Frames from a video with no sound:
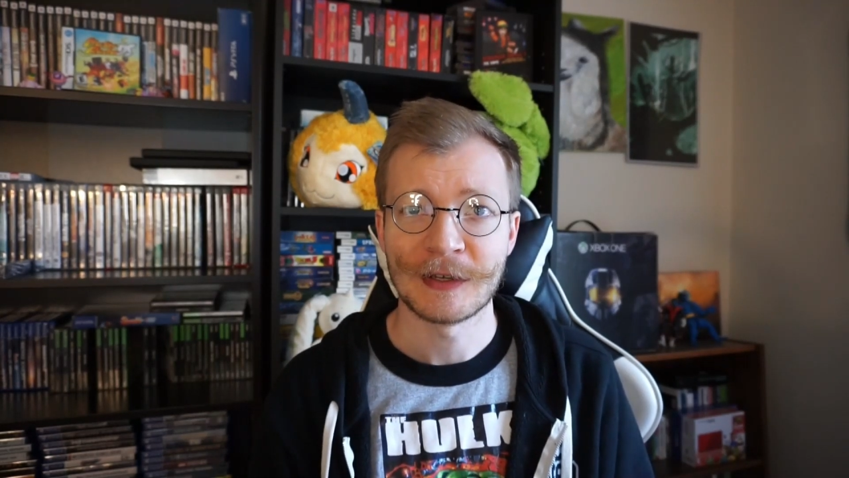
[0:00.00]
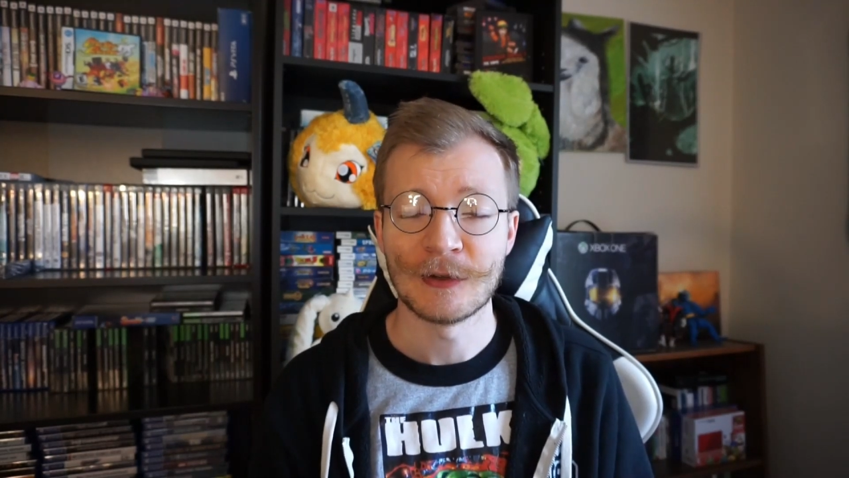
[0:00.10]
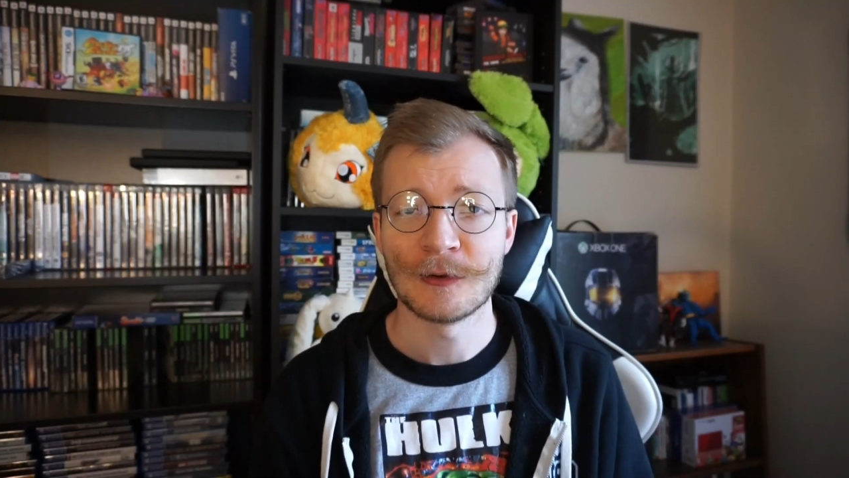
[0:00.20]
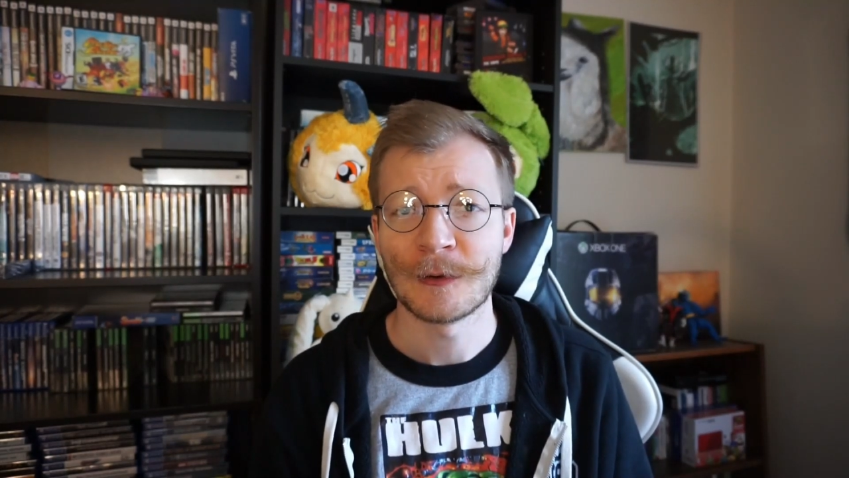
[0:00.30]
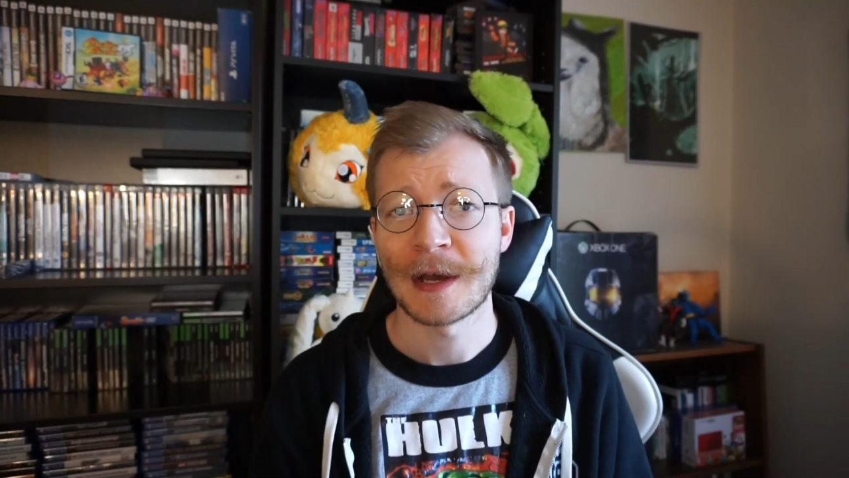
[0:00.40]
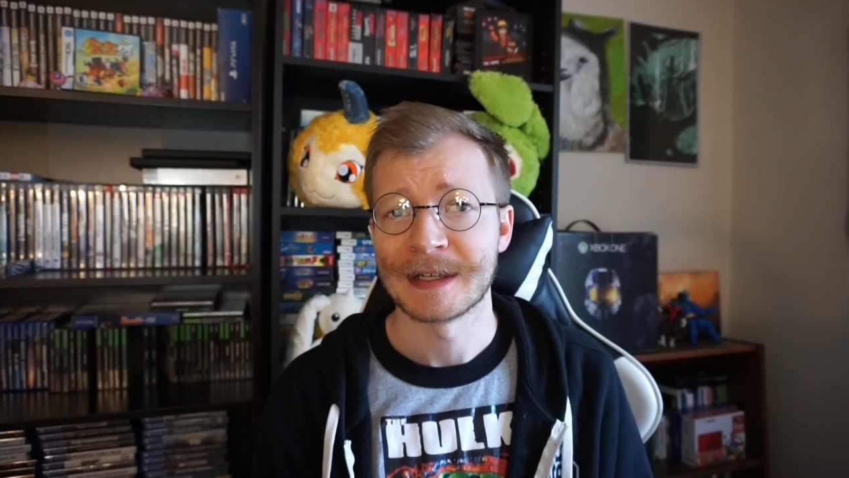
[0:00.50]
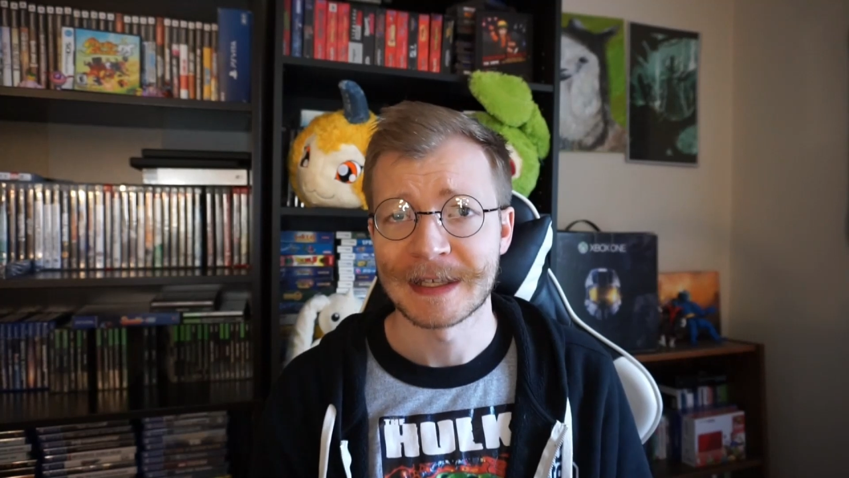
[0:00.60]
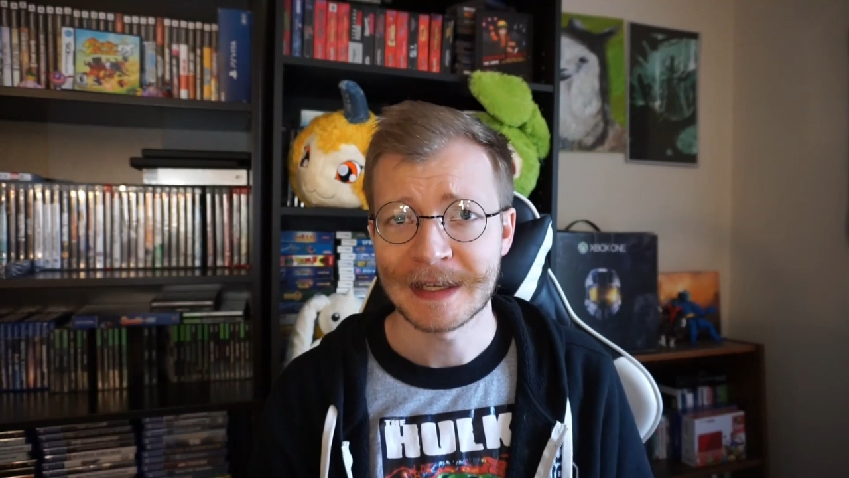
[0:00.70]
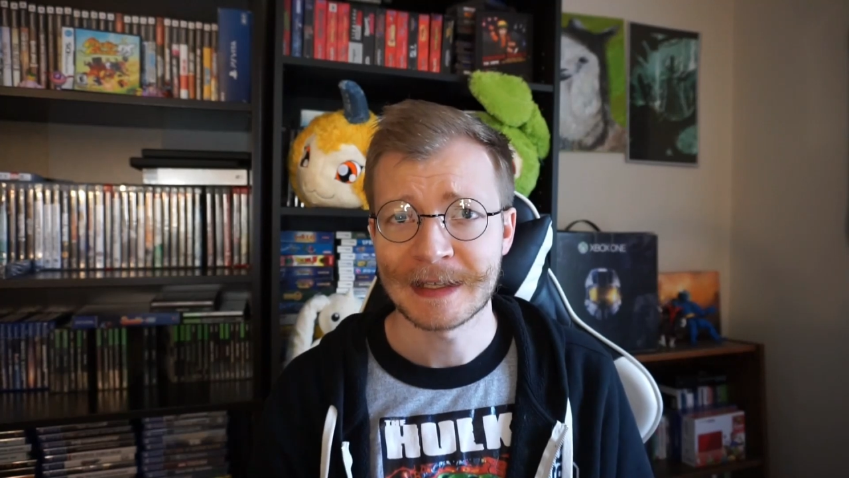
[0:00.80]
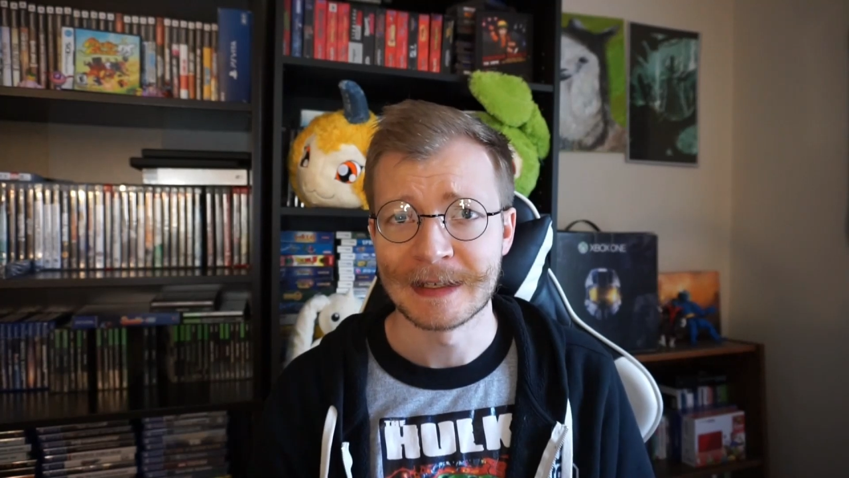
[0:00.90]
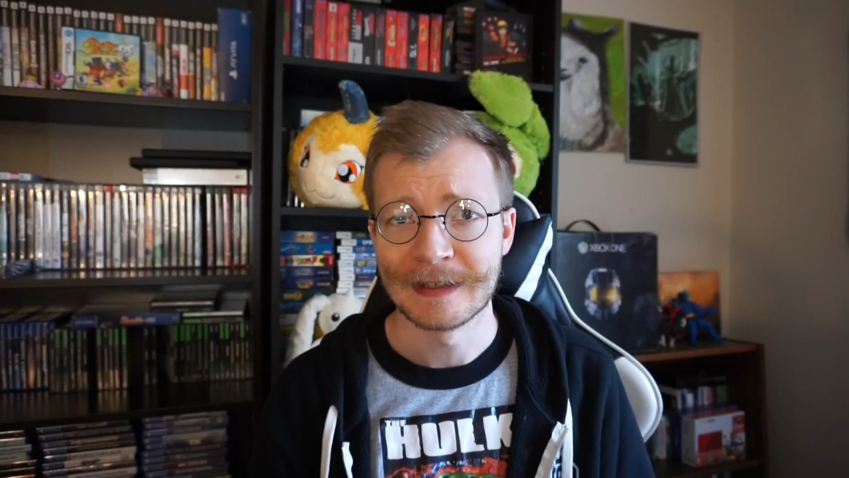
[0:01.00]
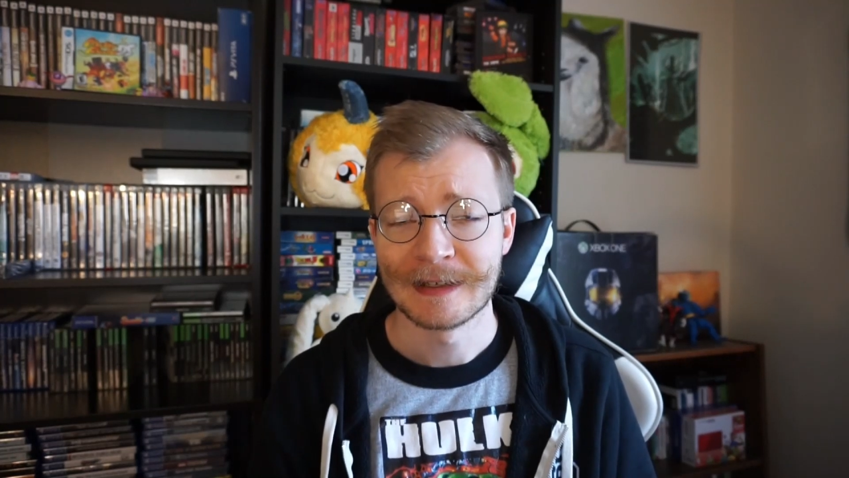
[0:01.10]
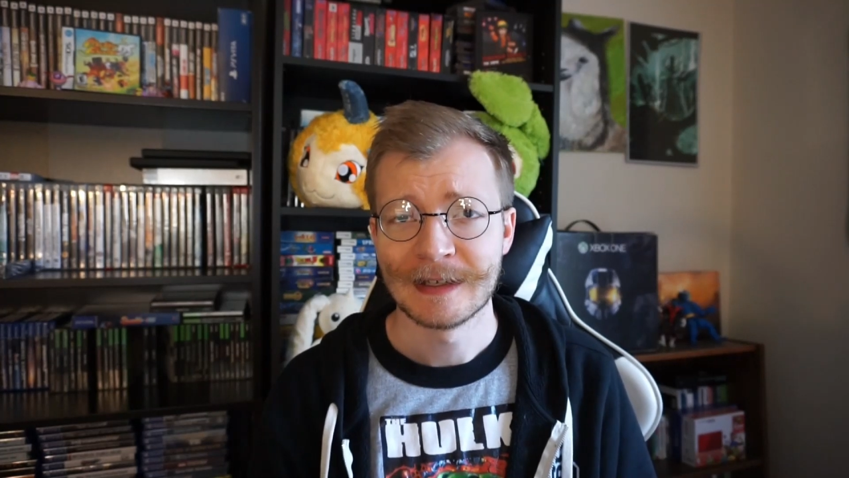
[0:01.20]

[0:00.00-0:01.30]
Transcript: new again.